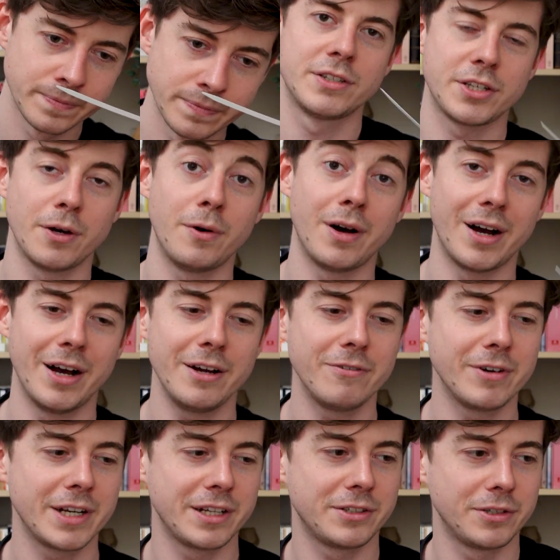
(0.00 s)
So I
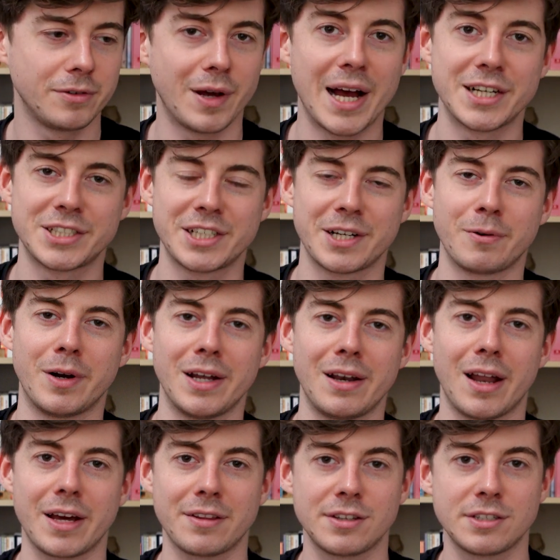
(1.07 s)
really do actually quite
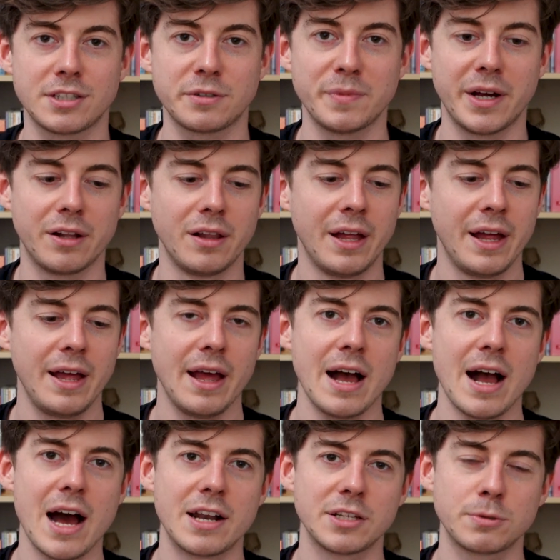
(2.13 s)
like this smell
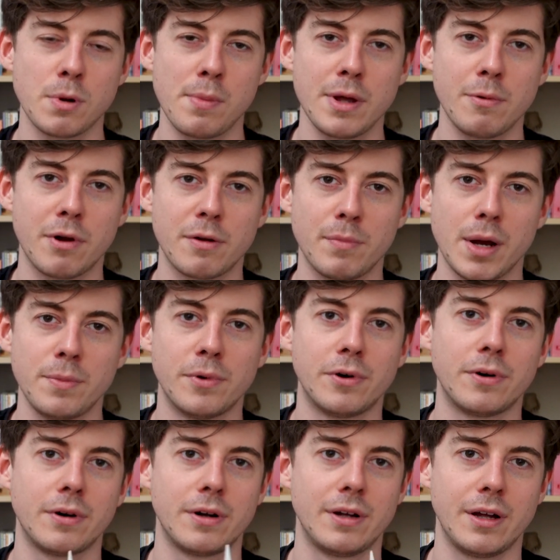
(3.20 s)
and it's probably one of my
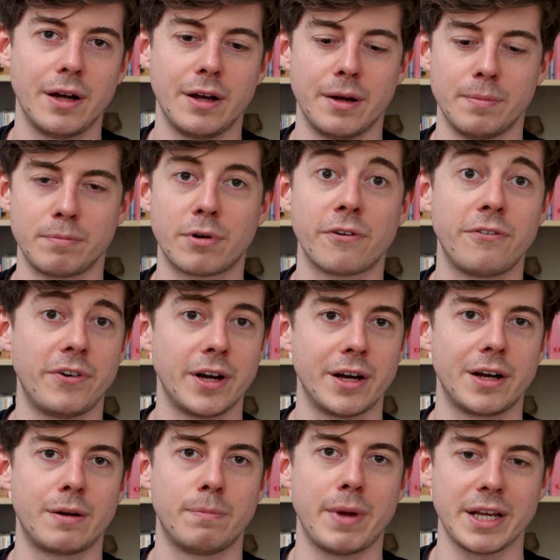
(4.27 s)
more
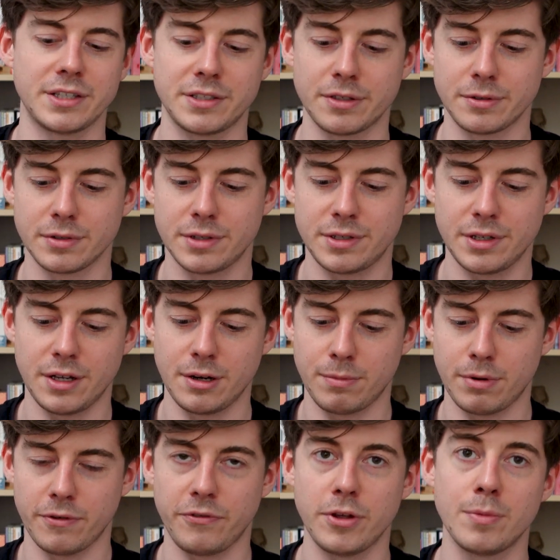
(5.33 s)
preferred base notes in
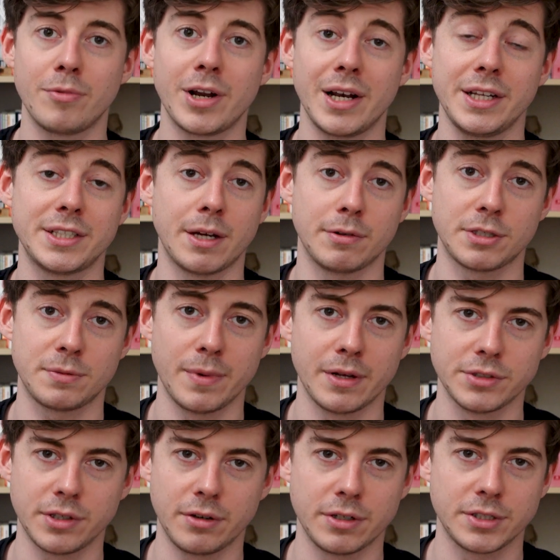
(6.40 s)
perfumery, at least how it
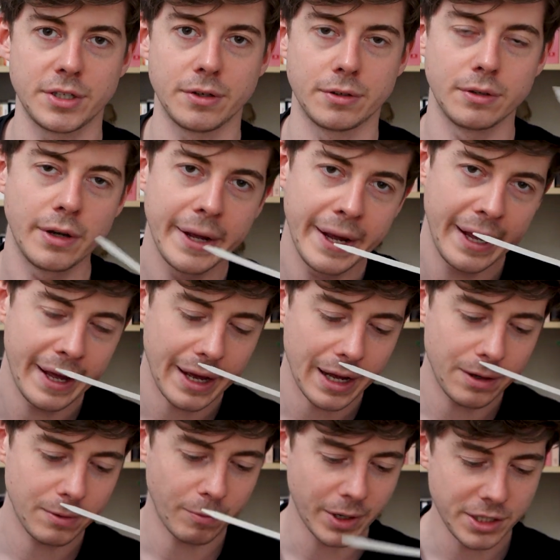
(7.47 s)
smells on its own.
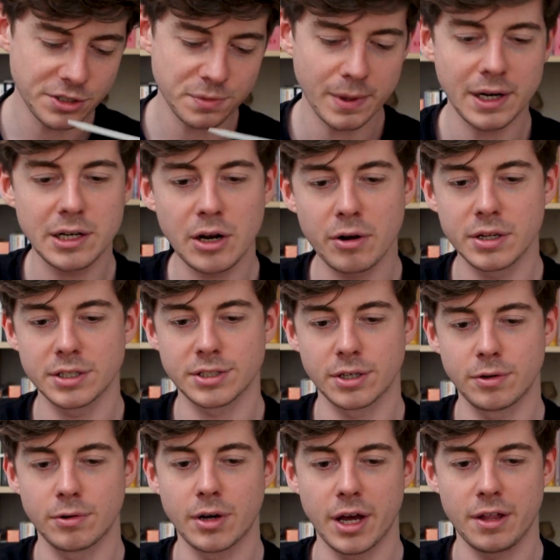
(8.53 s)
And when you smell it on its
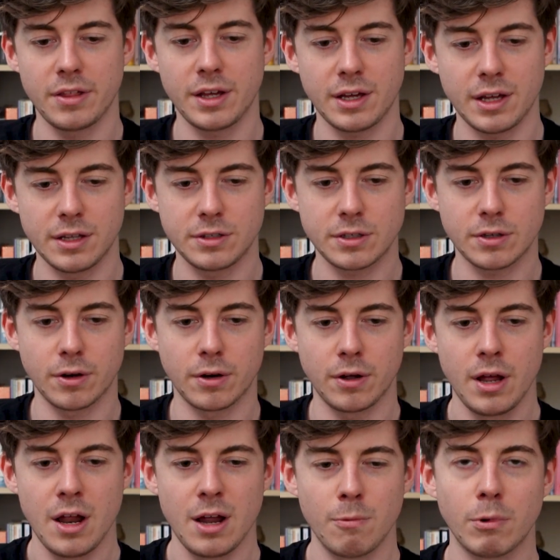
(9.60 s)
own, I think it's
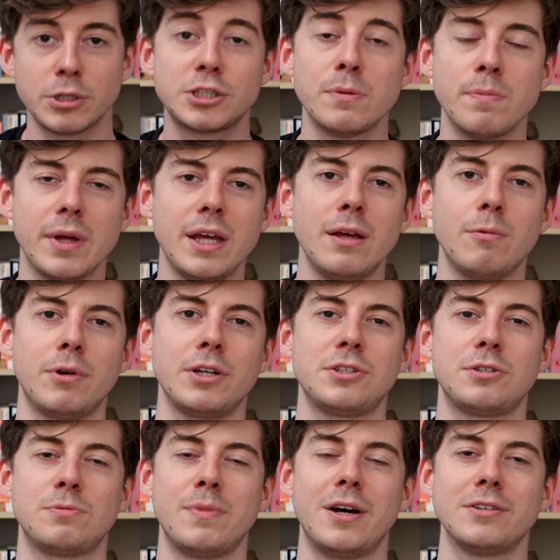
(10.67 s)
got, well, to me, what it
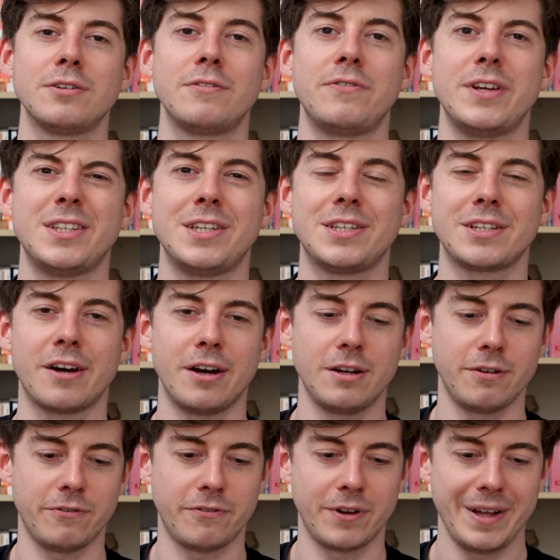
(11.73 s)
smells of is this kind
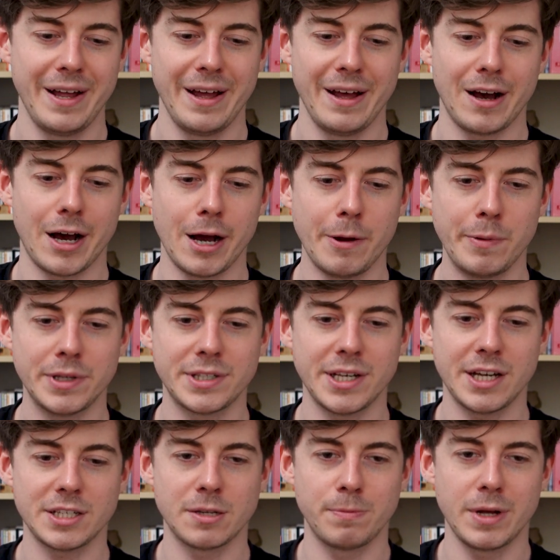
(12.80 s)
of, I would
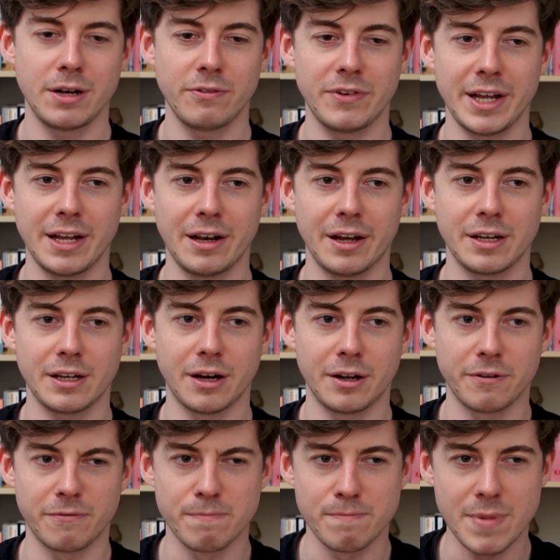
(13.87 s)
say it's a bit of a like
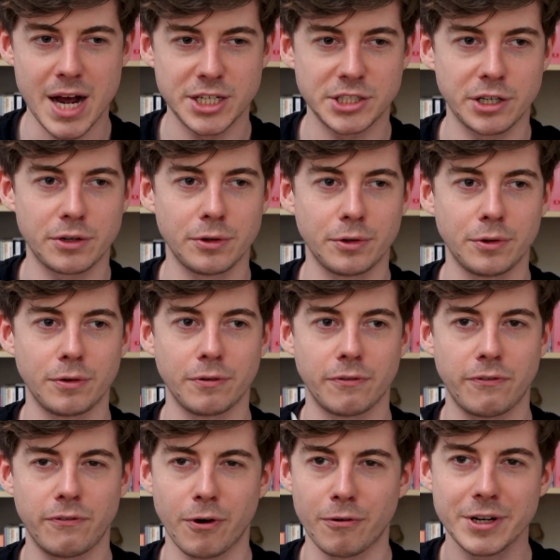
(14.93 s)
kind of magical
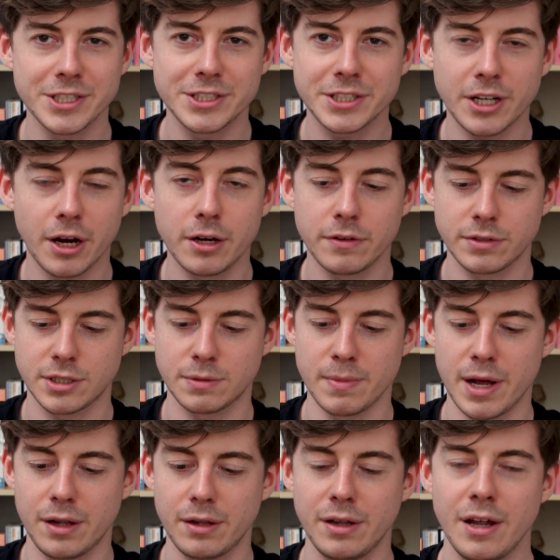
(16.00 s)
forest kind of
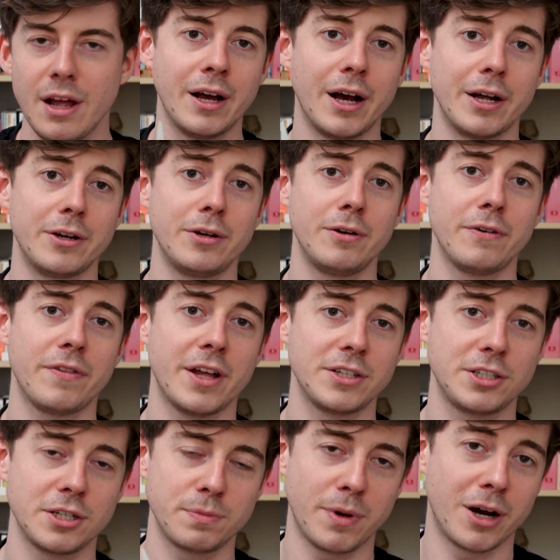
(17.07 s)
smell. I don't know if
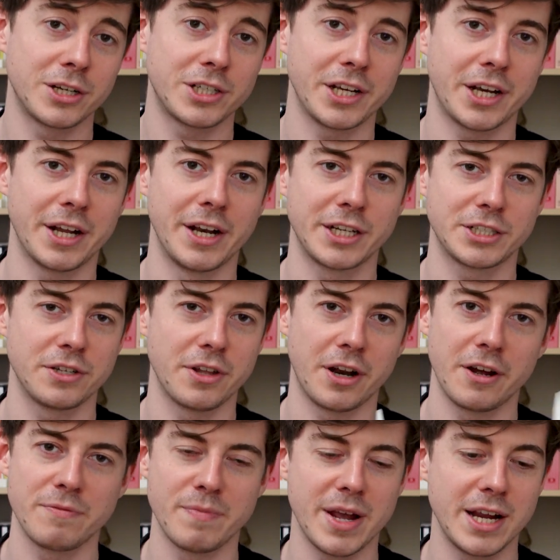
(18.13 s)
that's just partially a connection that
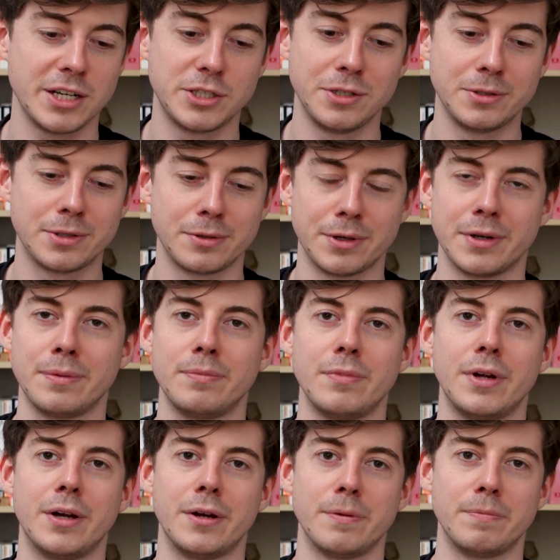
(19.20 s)
I've made due to
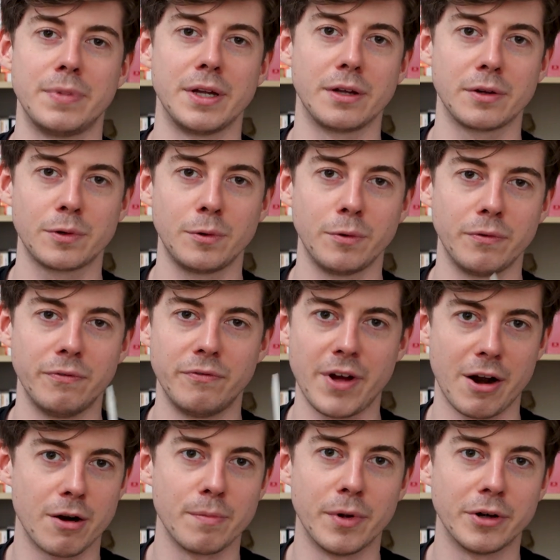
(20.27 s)
it being called
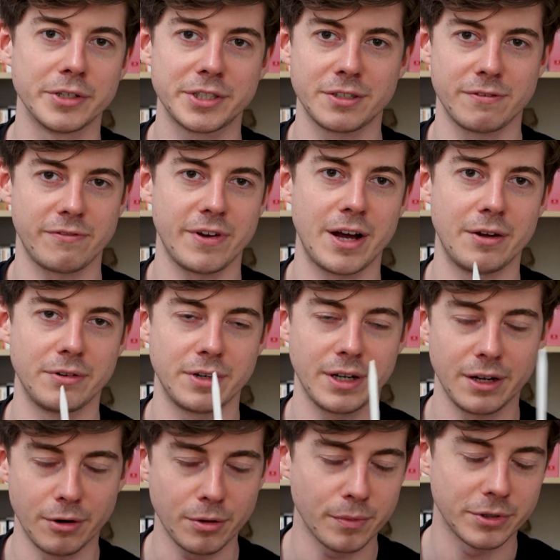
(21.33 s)
Veramoss and found
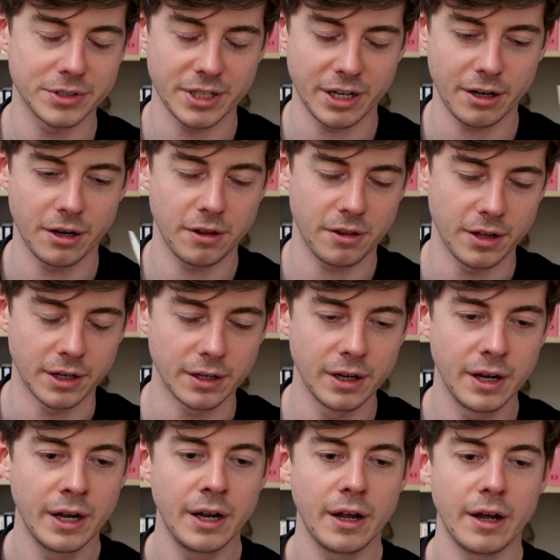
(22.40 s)
in oak moss, that kind of thing.
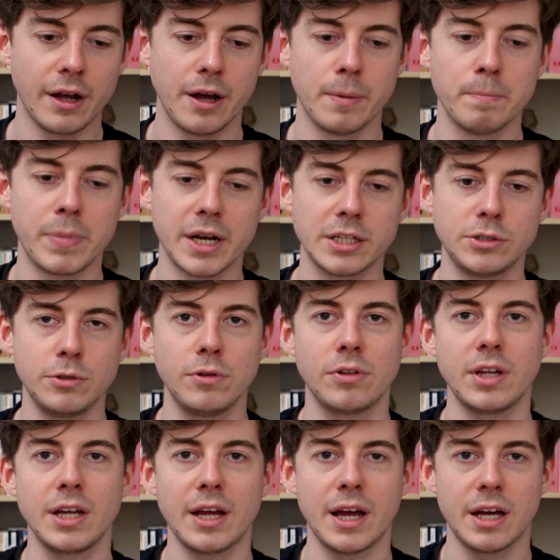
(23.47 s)
But I do
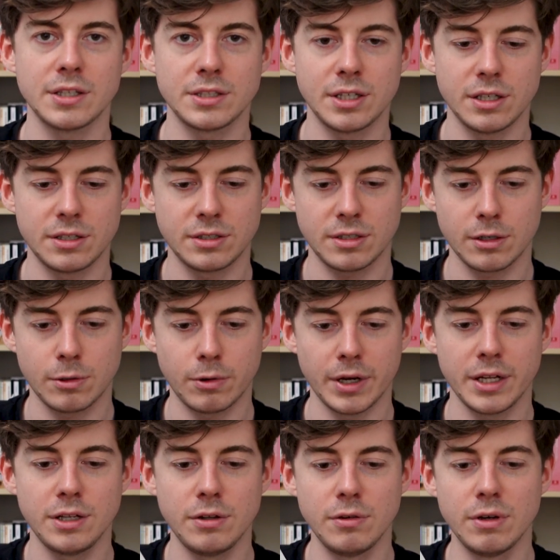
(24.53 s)
think it has this
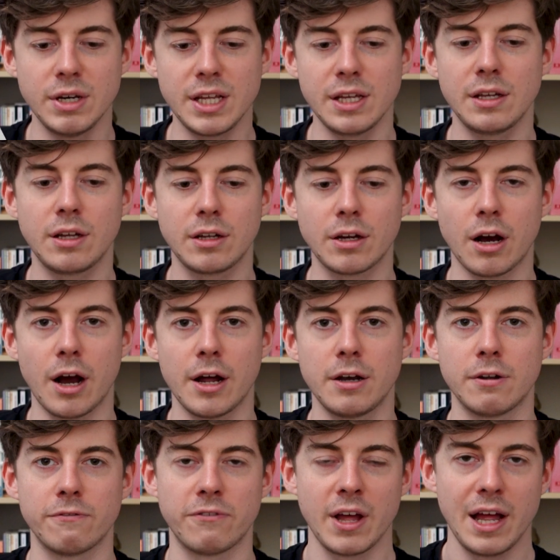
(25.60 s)
quite unique
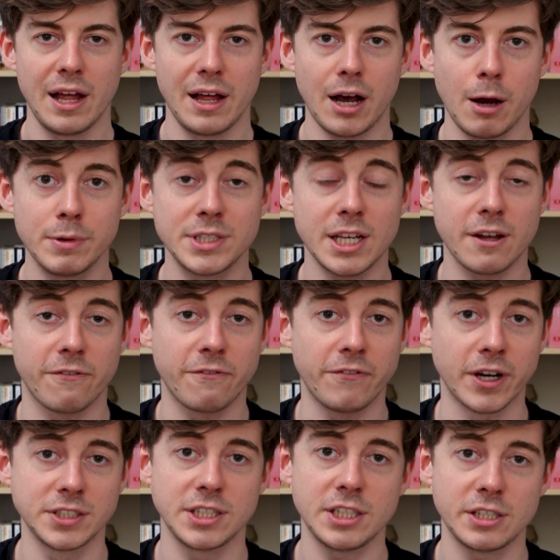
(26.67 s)
kind of, I would say a
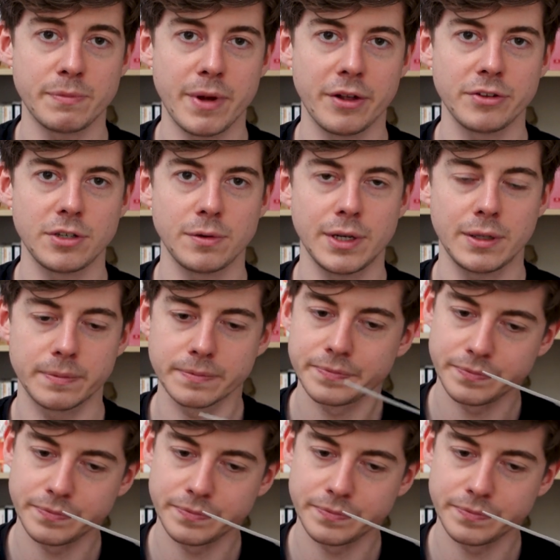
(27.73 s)
fuzzy smell to it.